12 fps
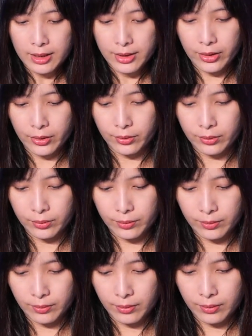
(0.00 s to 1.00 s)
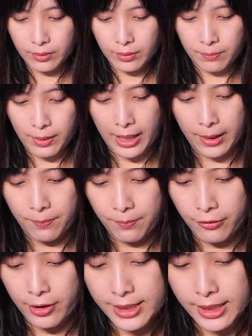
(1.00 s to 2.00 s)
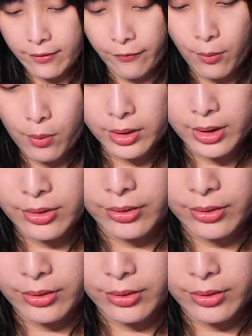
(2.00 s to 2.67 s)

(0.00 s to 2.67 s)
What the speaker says: So by pressing forward the